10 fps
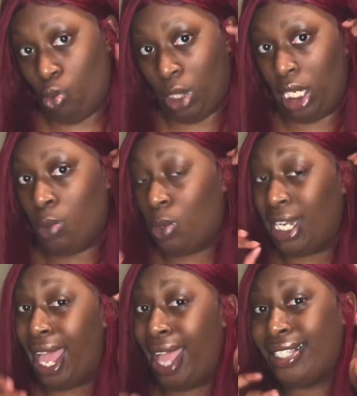
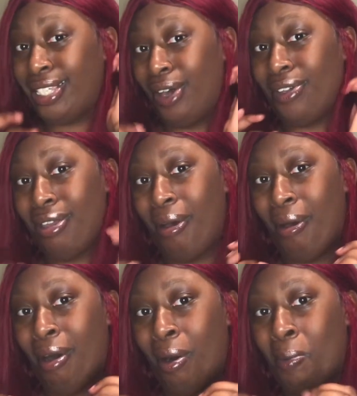When I tell
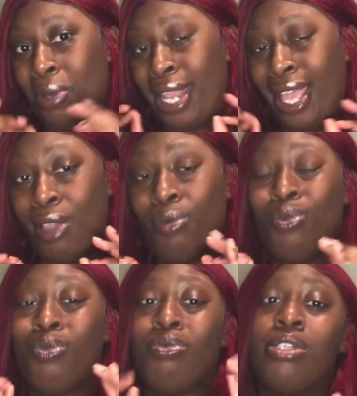y'all, when I...
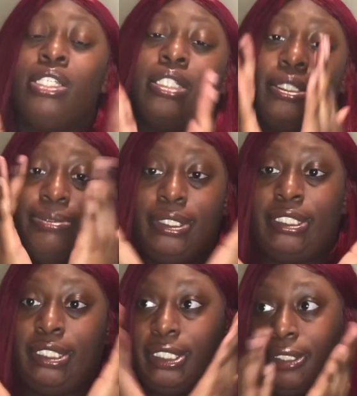
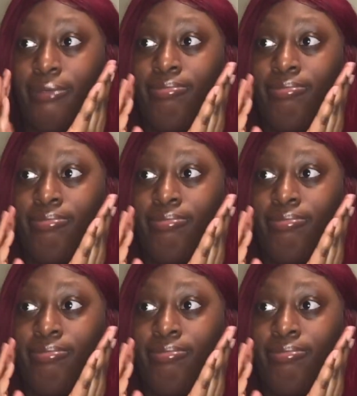Listen.